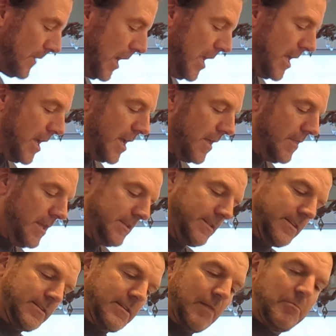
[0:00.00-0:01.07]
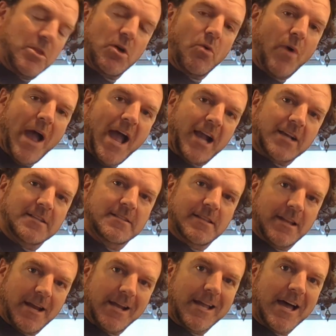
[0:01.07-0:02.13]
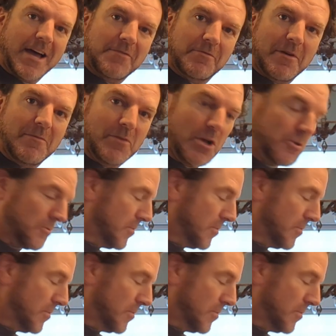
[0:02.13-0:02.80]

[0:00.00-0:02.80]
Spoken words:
and this is some of the wax that I got from those